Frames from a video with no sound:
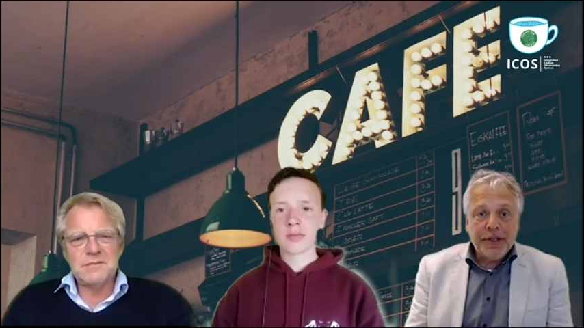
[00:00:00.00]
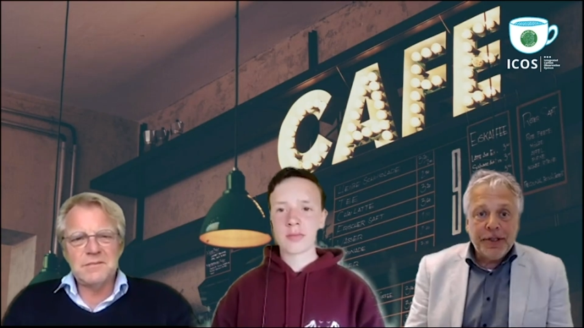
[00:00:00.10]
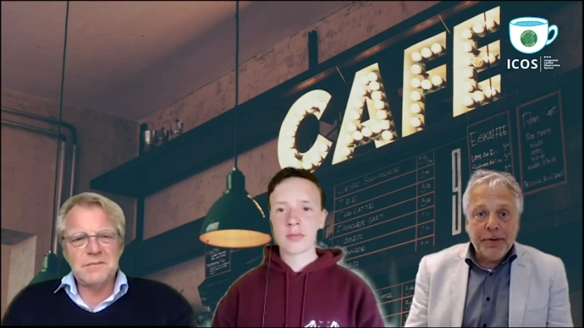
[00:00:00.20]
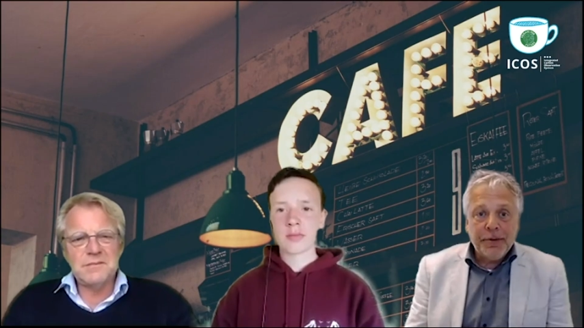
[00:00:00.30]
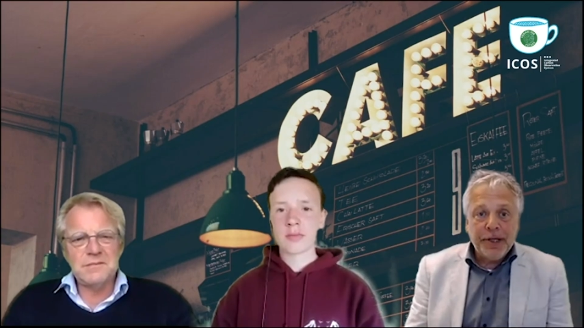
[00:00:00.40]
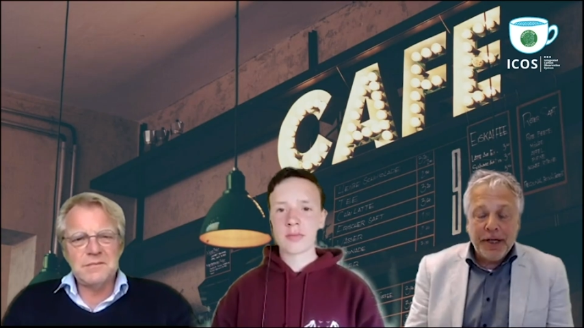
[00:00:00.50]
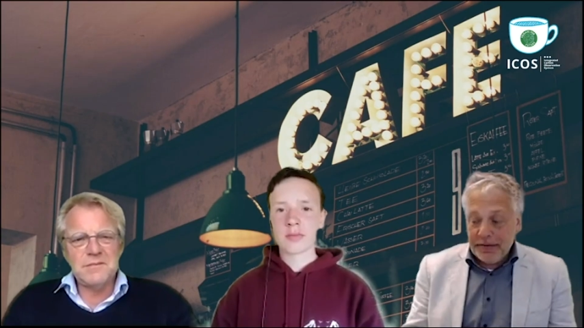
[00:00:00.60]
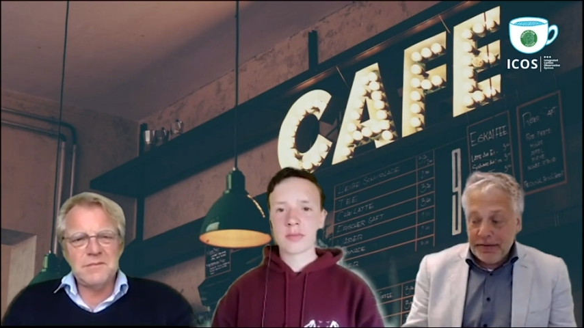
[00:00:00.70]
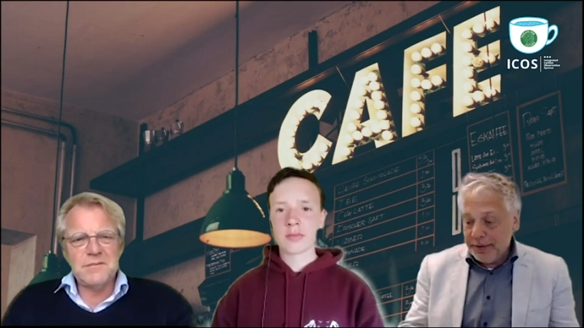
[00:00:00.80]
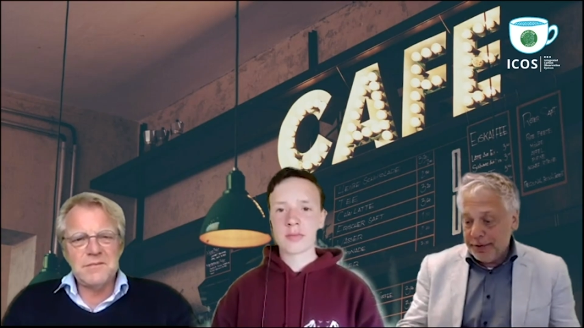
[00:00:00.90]
Speaker 1: I think we
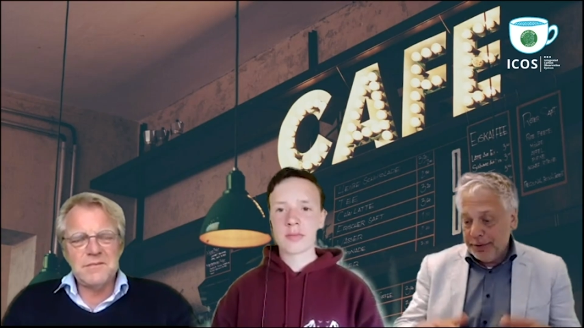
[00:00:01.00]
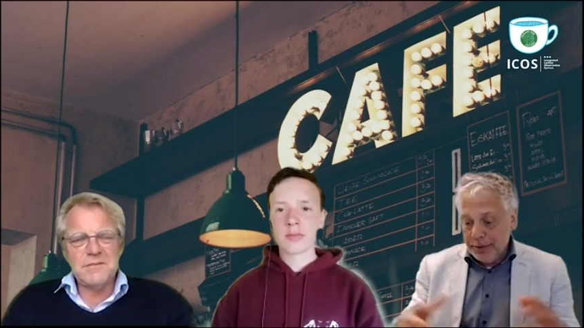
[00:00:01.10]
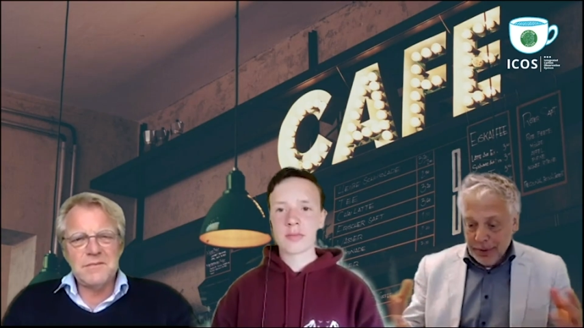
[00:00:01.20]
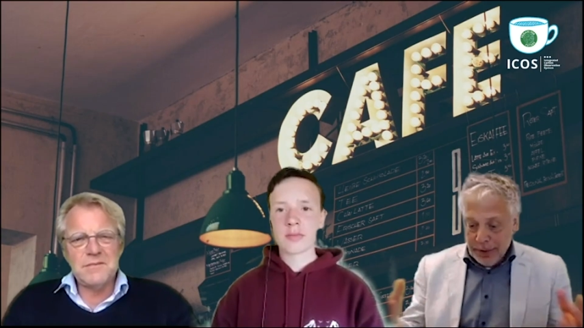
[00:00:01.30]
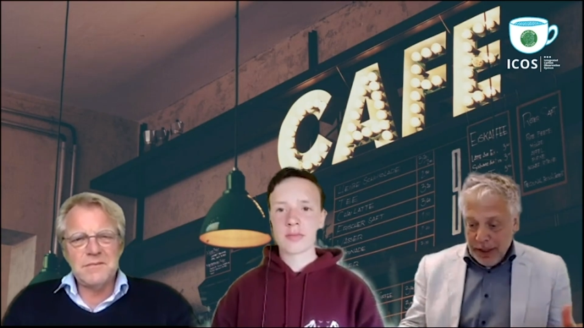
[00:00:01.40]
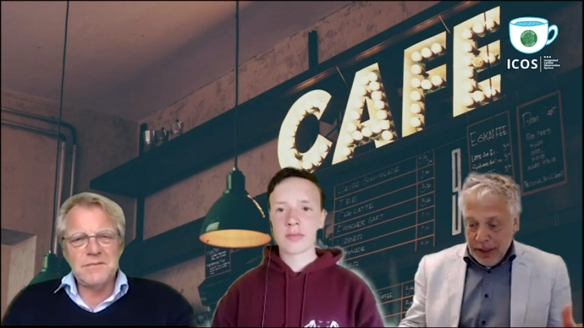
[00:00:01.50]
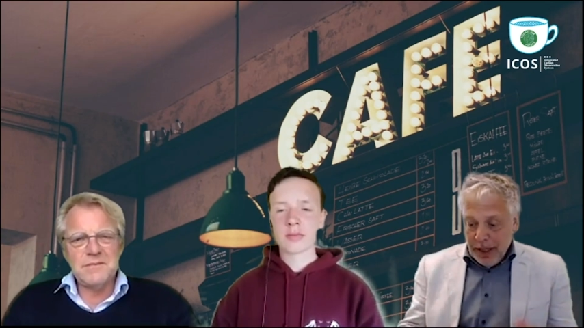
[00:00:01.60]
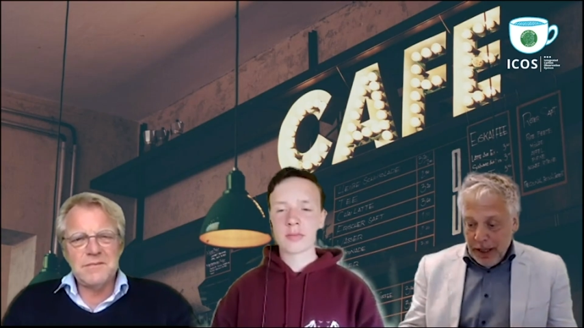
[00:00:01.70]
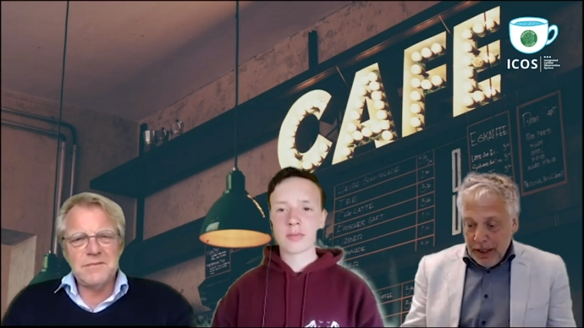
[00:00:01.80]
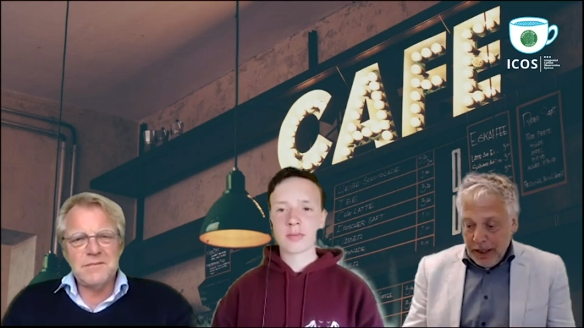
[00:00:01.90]
have to
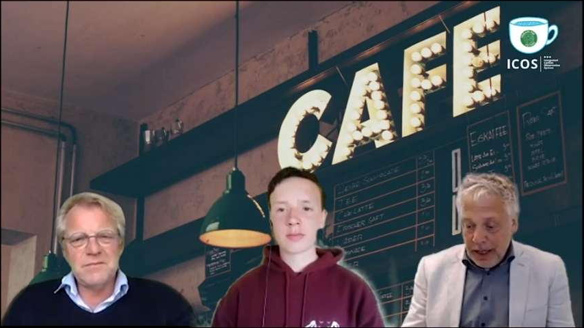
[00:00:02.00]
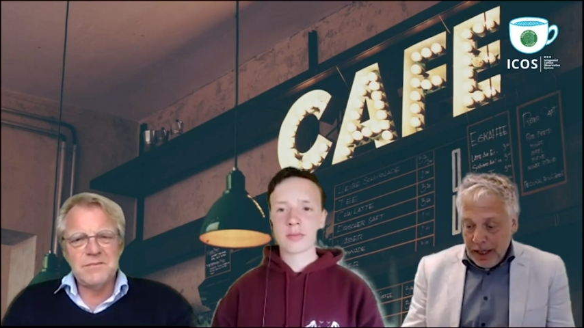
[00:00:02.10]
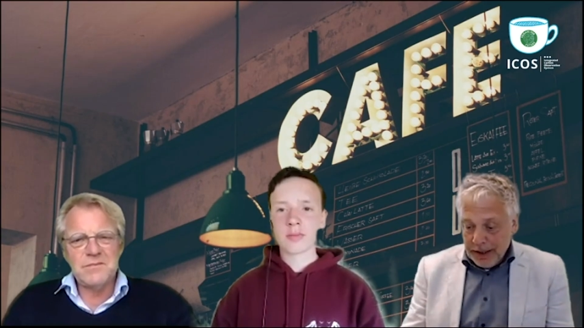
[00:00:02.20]
uh,